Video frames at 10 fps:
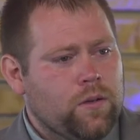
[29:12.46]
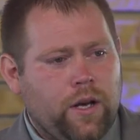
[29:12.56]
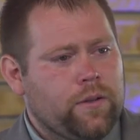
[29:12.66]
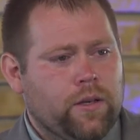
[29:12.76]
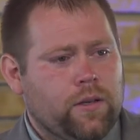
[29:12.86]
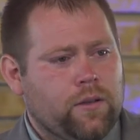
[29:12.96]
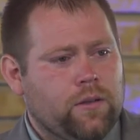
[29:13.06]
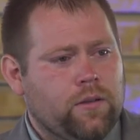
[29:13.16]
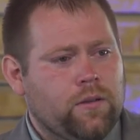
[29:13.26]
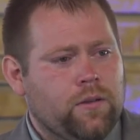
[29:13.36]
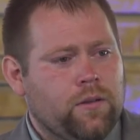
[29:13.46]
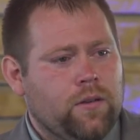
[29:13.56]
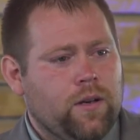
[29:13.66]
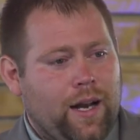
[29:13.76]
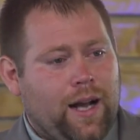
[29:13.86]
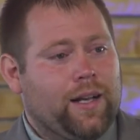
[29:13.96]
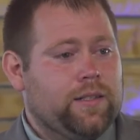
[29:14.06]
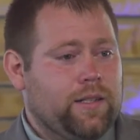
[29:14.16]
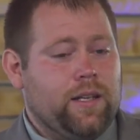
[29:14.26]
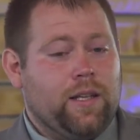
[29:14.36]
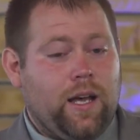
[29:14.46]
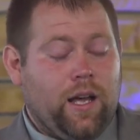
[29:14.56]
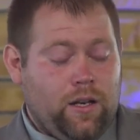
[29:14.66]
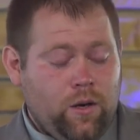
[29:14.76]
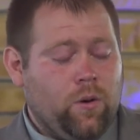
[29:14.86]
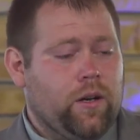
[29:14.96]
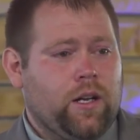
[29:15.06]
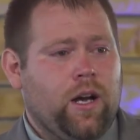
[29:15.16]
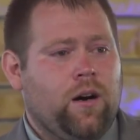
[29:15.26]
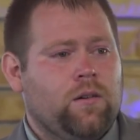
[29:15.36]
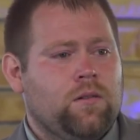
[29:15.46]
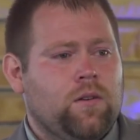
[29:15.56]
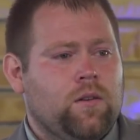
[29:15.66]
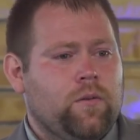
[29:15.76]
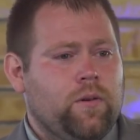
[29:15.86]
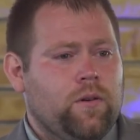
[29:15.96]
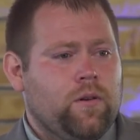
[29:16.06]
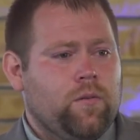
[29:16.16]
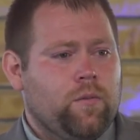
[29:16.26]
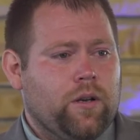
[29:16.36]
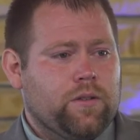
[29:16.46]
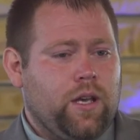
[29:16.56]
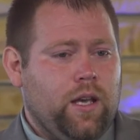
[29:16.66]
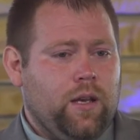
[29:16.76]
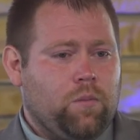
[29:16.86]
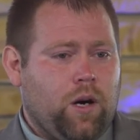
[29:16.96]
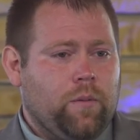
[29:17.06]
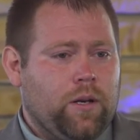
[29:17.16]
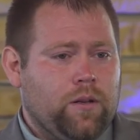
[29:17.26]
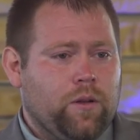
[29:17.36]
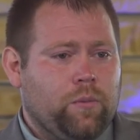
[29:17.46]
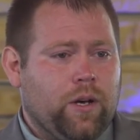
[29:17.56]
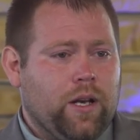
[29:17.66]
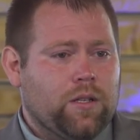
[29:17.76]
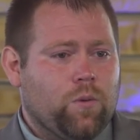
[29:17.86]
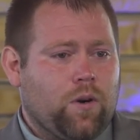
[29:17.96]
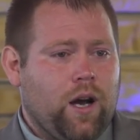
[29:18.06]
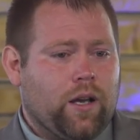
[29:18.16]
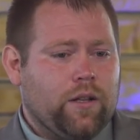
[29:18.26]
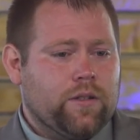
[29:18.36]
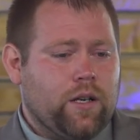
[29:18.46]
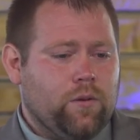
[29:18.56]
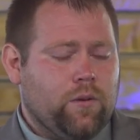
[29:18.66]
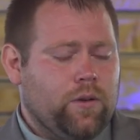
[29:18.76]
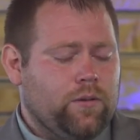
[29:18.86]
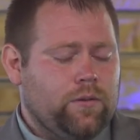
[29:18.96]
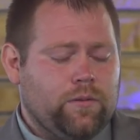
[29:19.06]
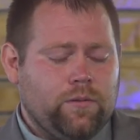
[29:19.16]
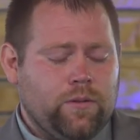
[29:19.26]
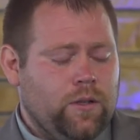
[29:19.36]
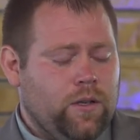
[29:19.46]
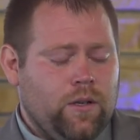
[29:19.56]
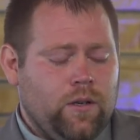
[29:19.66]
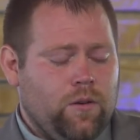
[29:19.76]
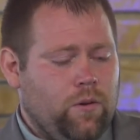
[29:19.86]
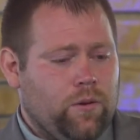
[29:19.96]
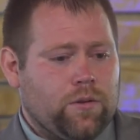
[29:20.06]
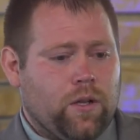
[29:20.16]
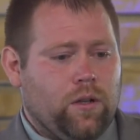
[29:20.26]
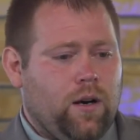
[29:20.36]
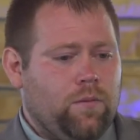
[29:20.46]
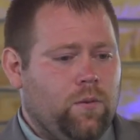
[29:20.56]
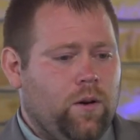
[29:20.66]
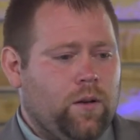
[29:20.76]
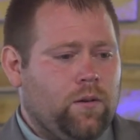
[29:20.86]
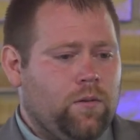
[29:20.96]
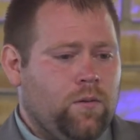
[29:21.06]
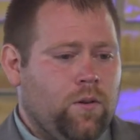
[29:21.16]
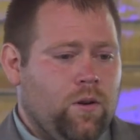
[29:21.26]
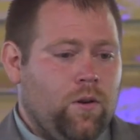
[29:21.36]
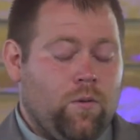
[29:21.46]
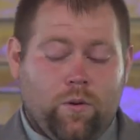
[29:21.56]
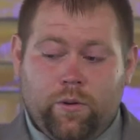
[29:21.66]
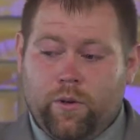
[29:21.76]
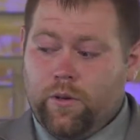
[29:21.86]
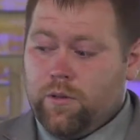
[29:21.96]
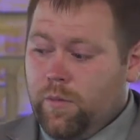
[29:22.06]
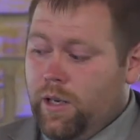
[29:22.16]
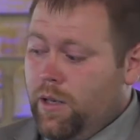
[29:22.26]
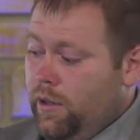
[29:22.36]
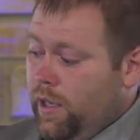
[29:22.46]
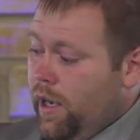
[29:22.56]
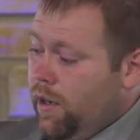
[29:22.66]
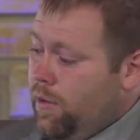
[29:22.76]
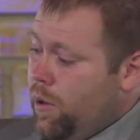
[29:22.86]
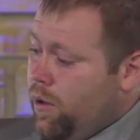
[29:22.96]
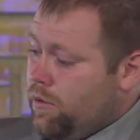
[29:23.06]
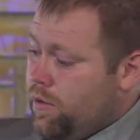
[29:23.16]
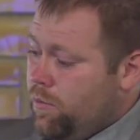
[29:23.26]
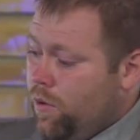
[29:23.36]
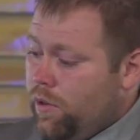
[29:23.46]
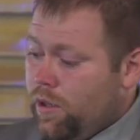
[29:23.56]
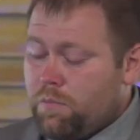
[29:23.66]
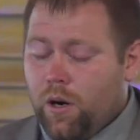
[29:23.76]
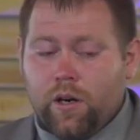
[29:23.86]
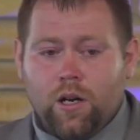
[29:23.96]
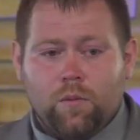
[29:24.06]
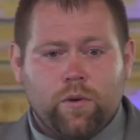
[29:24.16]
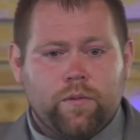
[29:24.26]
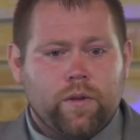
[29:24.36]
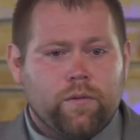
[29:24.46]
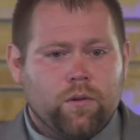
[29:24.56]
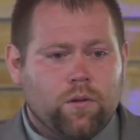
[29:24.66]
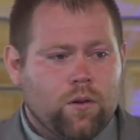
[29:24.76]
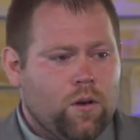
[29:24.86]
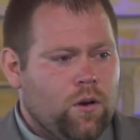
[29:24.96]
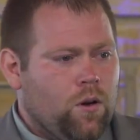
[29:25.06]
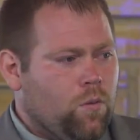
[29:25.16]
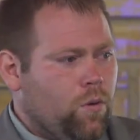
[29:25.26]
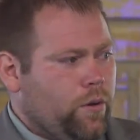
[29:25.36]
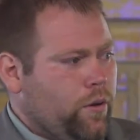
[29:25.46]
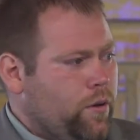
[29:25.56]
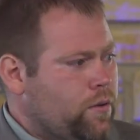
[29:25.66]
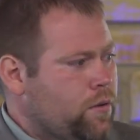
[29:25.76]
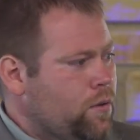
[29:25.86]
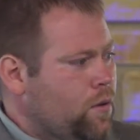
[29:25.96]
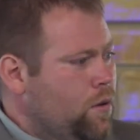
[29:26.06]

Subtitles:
Nothing. And I can say that and know it now. Because he brought me to the place where I could say, Lord, whether it's a loved one, whether it's me laying upon someone that's burning up with fever, whether it's